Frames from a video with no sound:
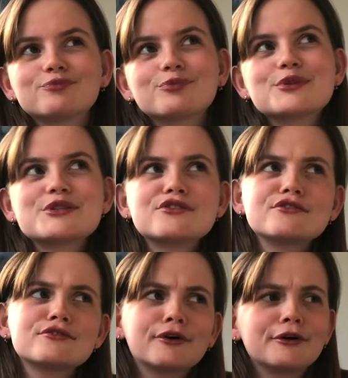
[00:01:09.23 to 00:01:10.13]

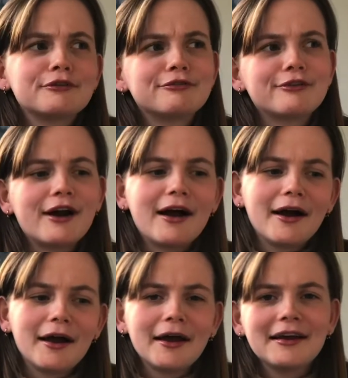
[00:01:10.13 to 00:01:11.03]

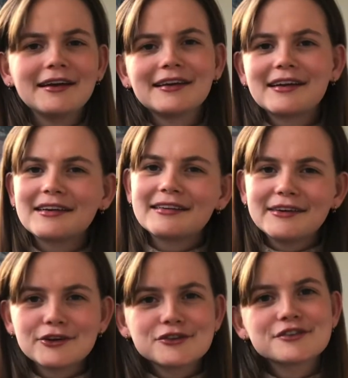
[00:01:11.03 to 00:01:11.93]

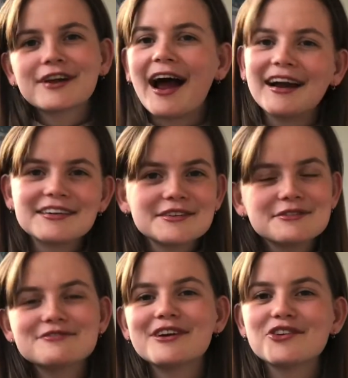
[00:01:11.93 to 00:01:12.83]
stir-fry-ish kind of
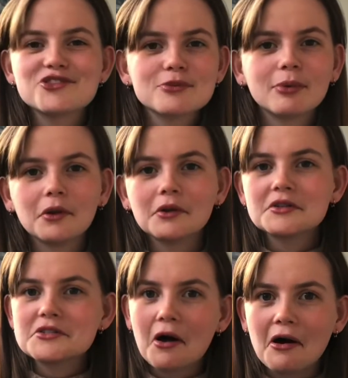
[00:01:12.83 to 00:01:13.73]
vegetable
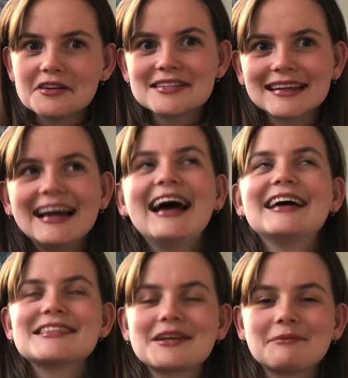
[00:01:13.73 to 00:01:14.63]
sauce.
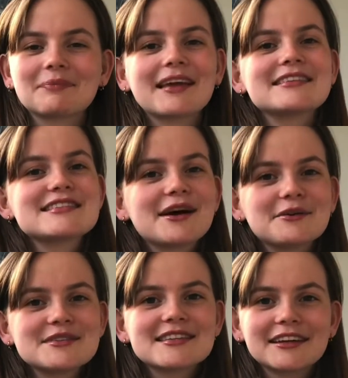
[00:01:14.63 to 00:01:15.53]
So it
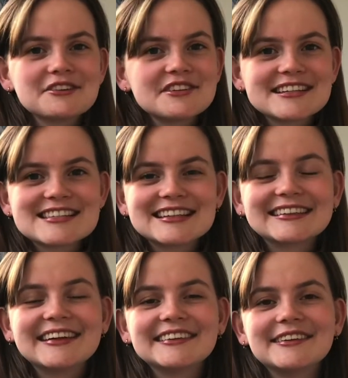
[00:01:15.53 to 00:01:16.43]
sounds
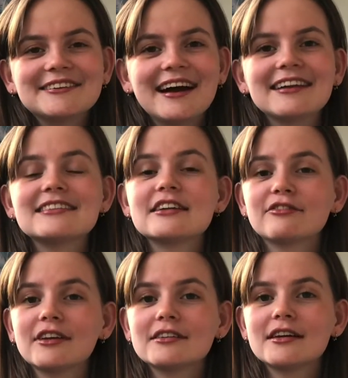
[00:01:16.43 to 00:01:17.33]
interesting, I know, and it
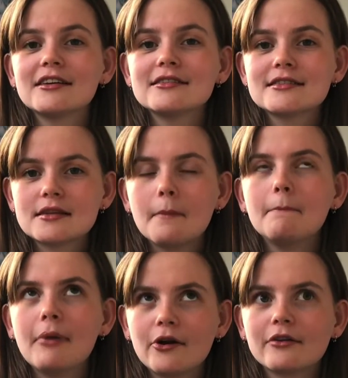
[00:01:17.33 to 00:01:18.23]
definitely tastes
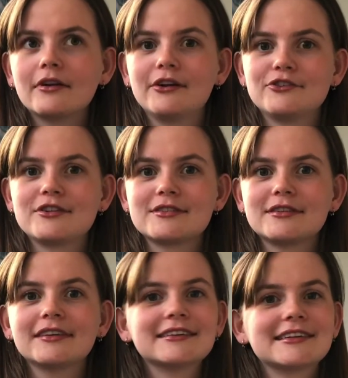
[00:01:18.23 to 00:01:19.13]
better than
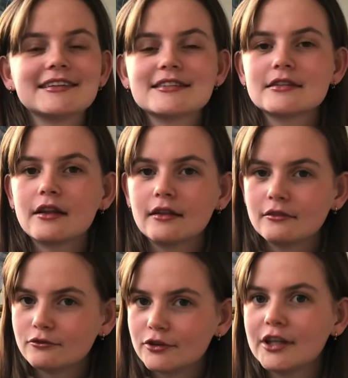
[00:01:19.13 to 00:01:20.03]
interesting. It tastes
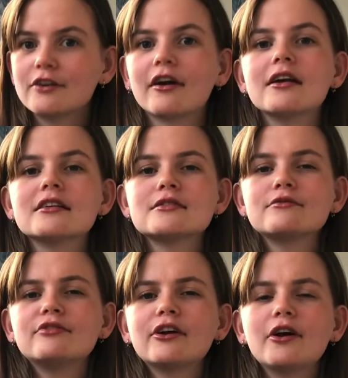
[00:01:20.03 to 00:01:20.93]
really great. It's a
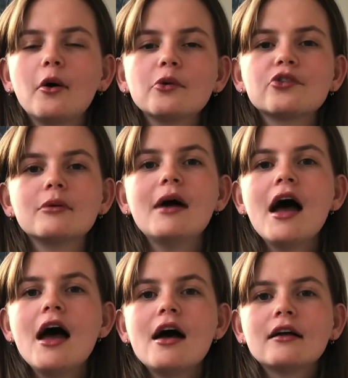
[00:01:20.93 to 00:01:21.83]
very wholesome,
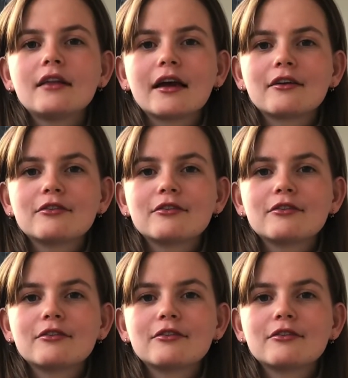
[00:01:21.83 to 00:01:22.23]
like